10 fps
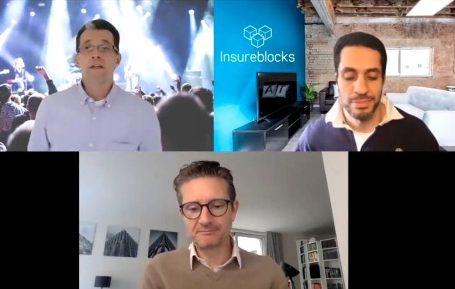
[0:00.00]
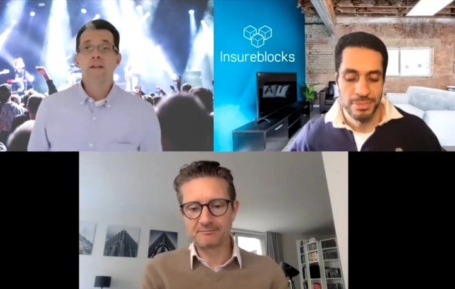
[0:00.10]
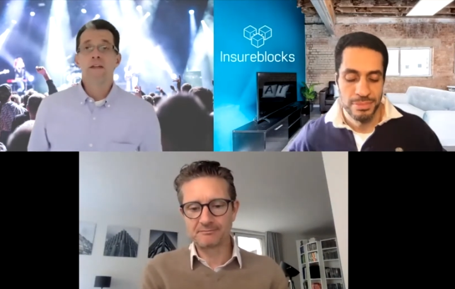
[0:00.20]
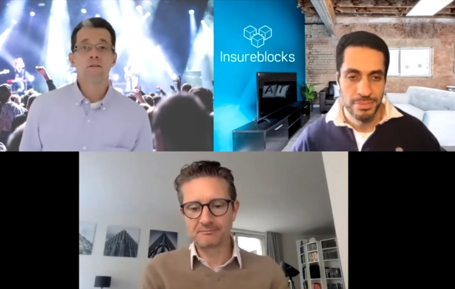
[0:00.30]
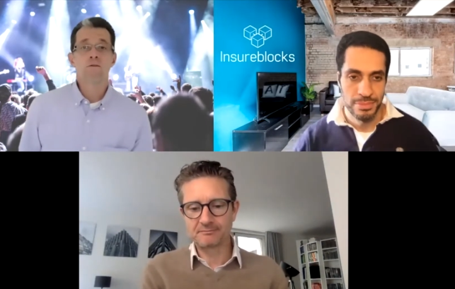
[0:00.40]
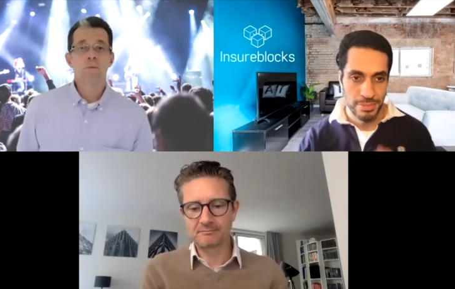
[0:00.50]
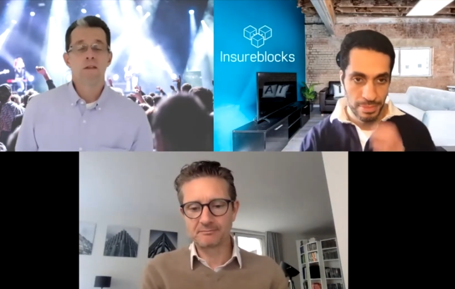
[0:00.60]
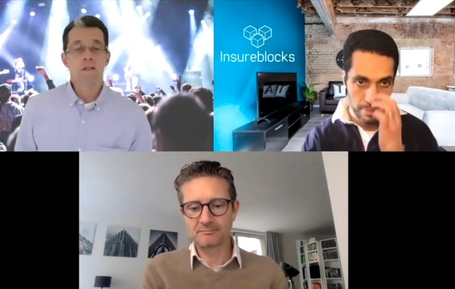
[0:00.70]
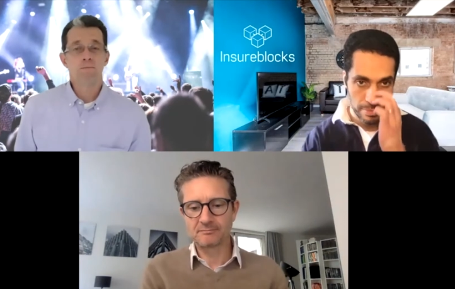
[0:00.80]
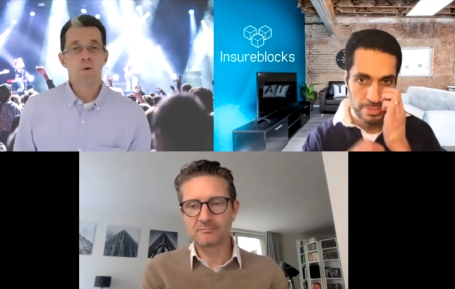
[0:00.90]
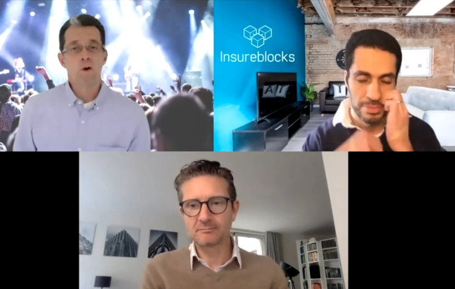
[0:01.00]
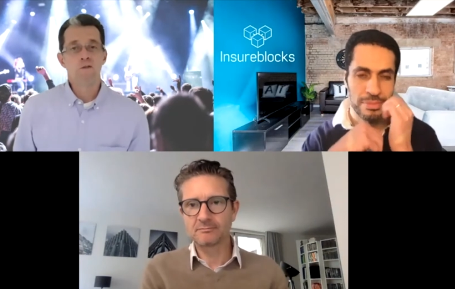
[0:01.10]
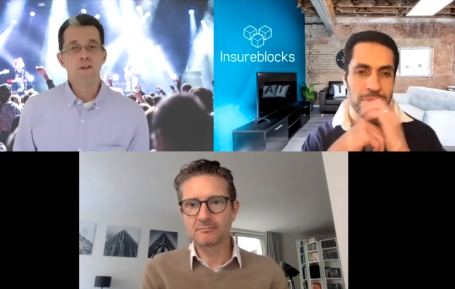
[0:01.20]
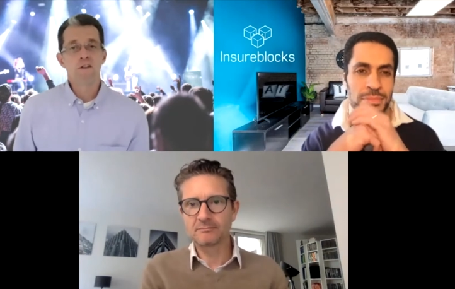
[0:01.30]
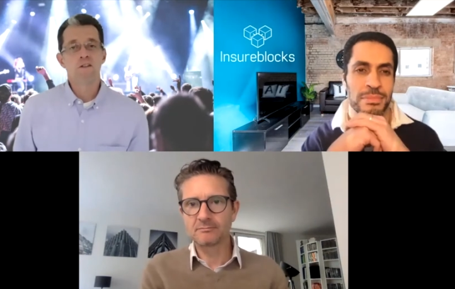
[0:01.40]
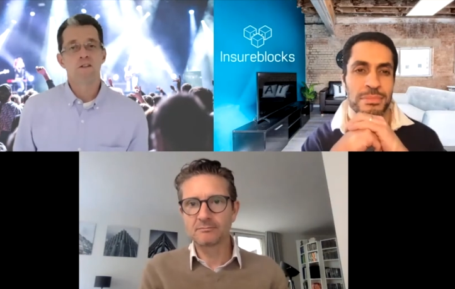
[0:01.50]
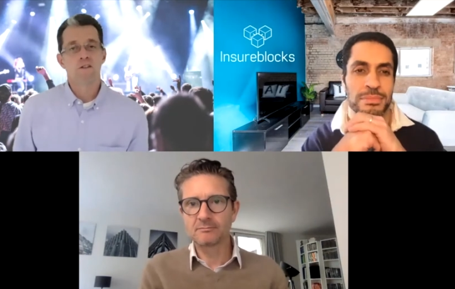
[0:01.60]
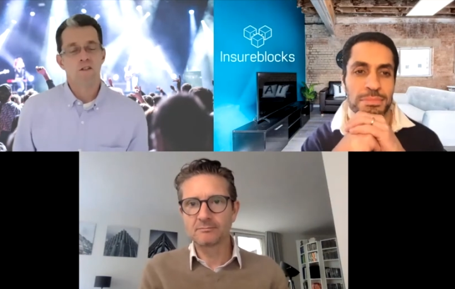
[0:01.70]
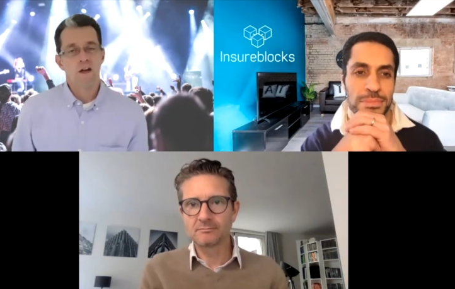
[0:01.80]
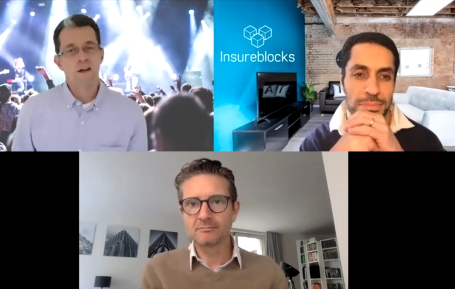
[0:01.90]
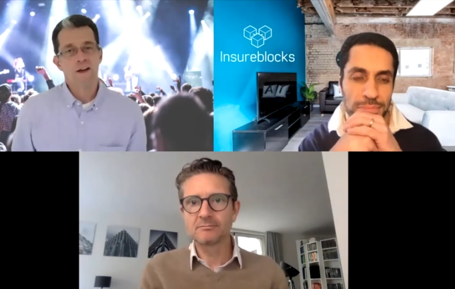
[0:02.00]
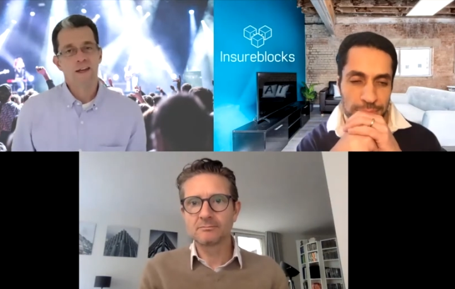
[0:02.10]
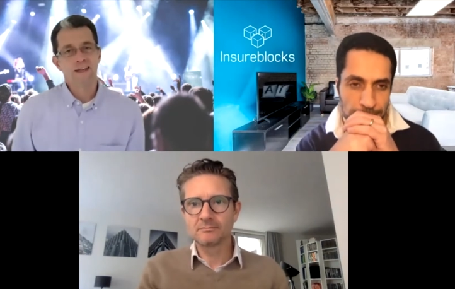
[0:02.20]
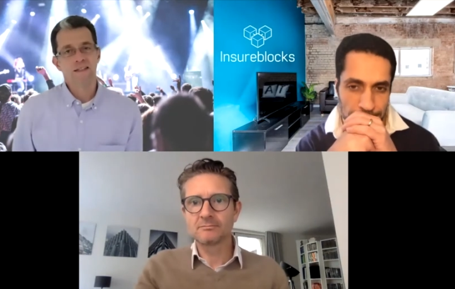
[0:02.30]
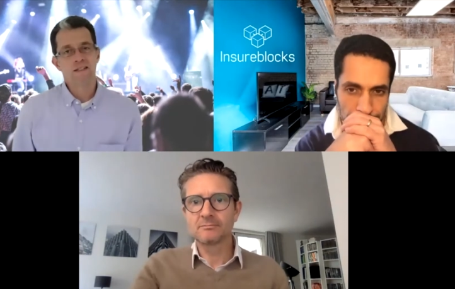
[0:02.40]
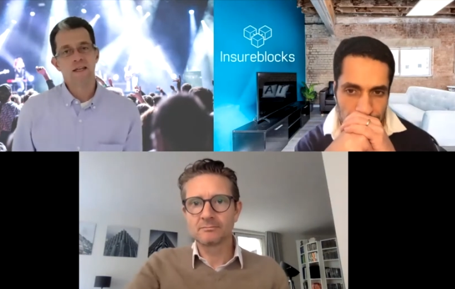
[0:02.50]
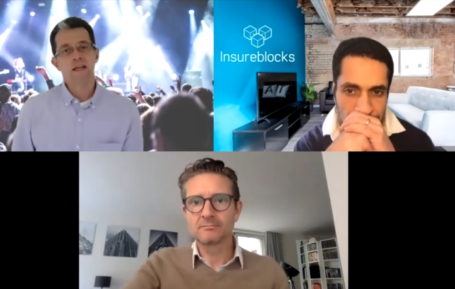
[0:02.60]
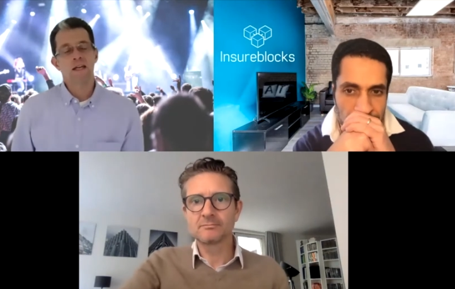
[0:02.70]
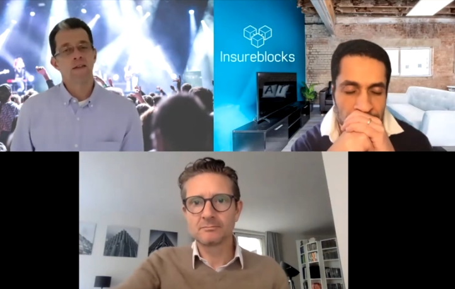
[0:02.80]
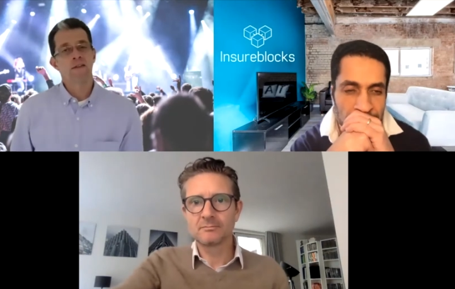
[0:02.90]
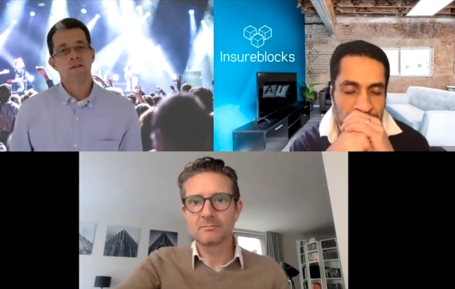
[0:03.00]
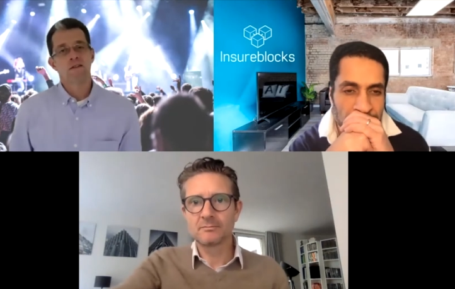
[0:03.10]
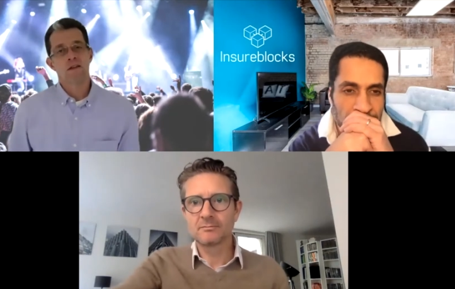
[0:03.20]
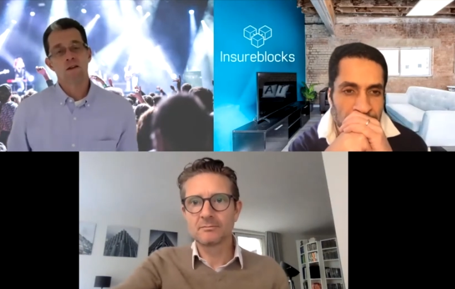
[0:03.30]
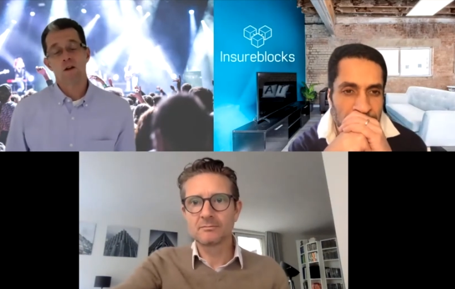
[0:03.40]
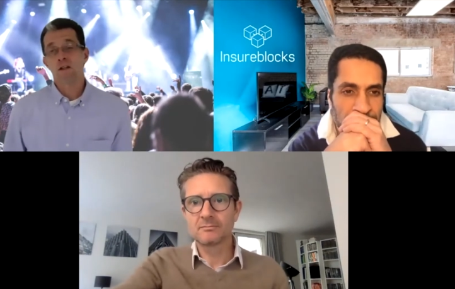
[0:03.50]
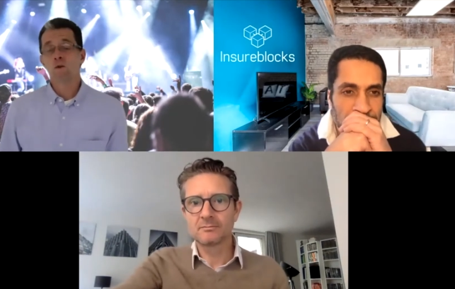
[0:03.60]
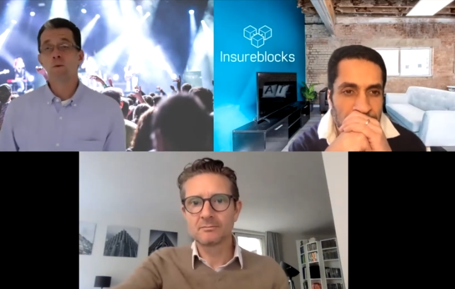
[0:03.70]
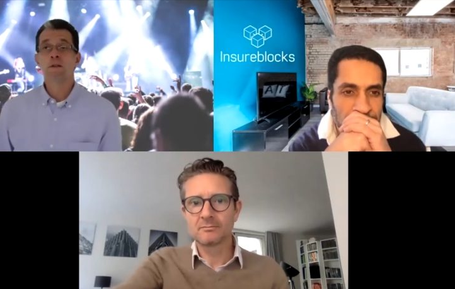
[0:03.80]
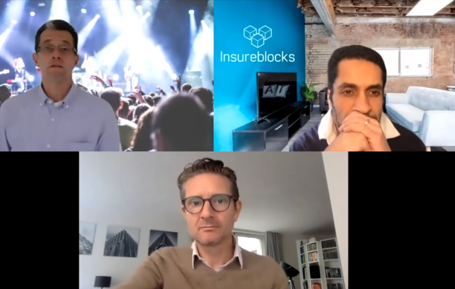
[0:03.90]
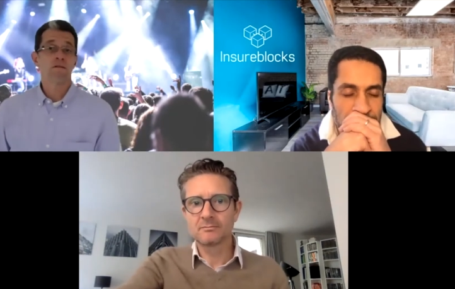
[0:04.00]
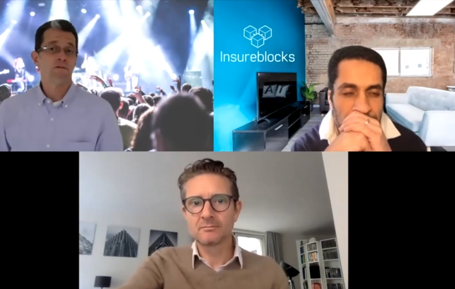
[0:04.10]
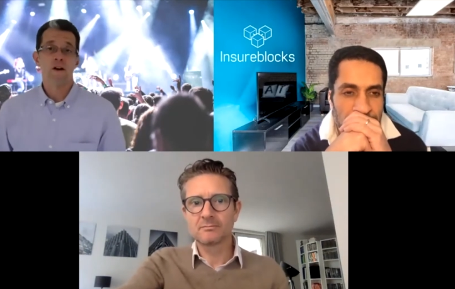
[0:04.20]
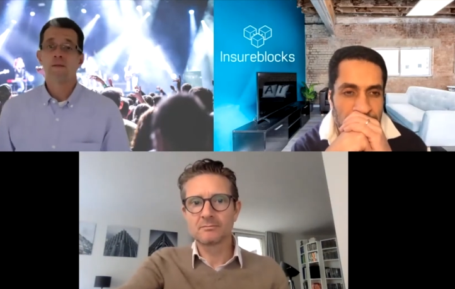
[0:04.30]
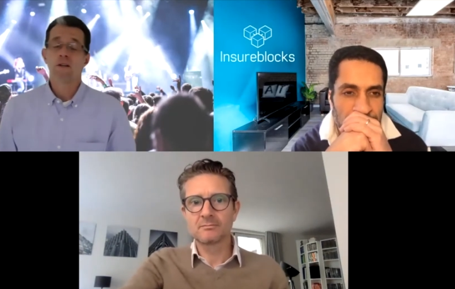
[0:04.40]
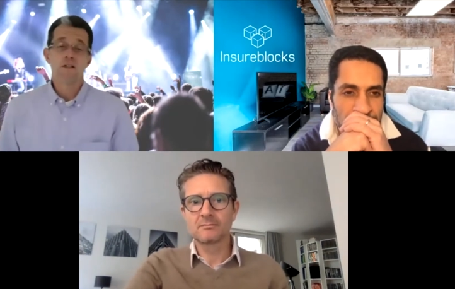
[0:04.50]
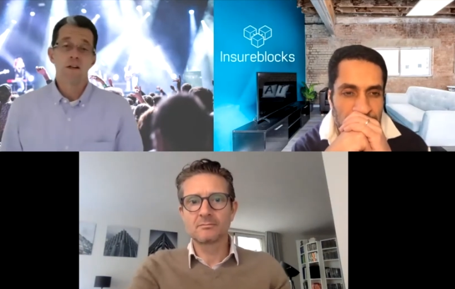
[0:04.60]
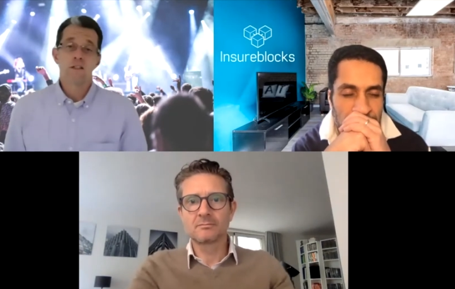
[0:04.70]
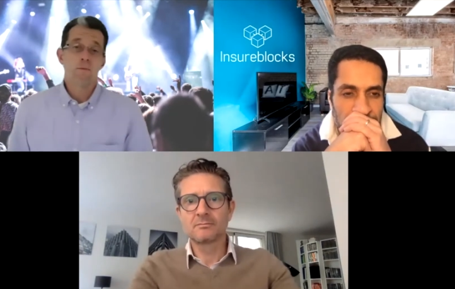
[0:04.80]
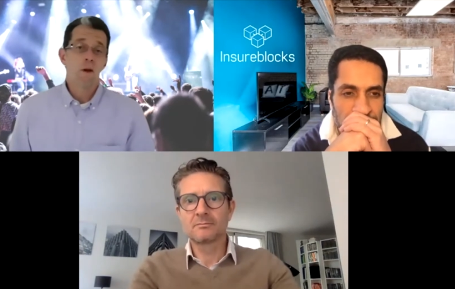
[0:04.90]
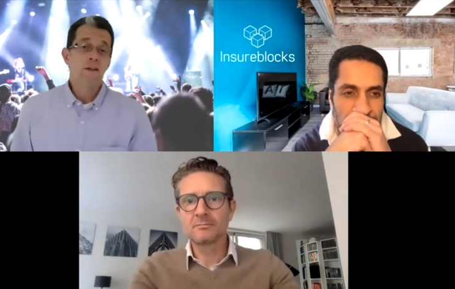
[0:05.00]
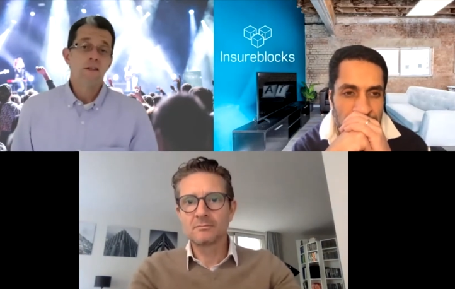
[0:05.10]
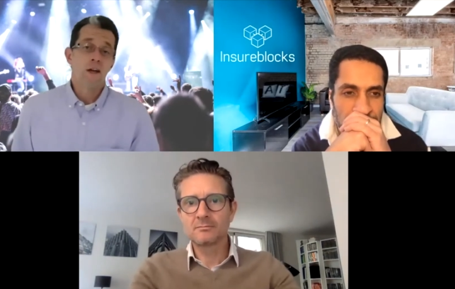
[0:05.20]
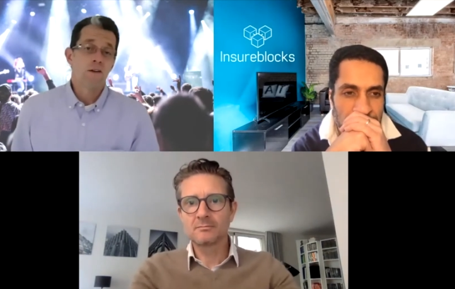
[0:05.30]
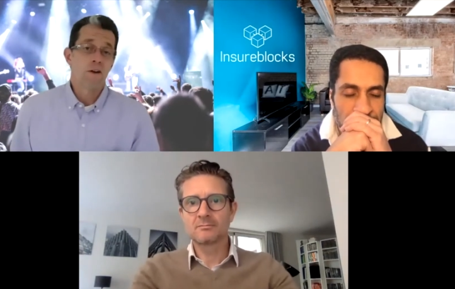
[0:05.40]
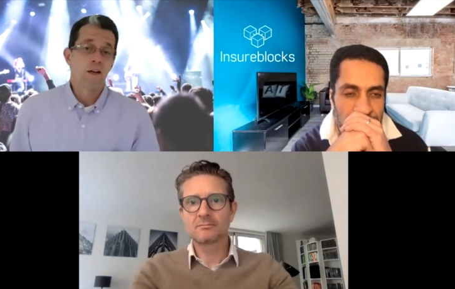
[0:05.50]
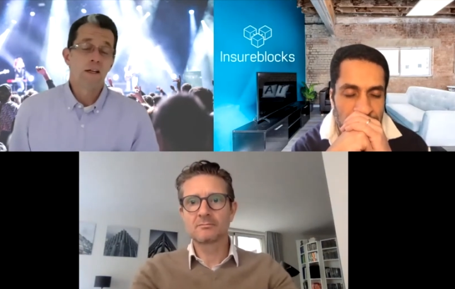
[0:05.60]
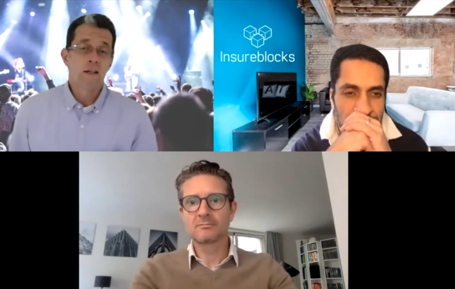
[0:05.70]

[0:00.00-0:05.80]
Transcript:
Speaker 1: it gives me this provenance, and I can see in this. In, it's almost very much like supply chain, really.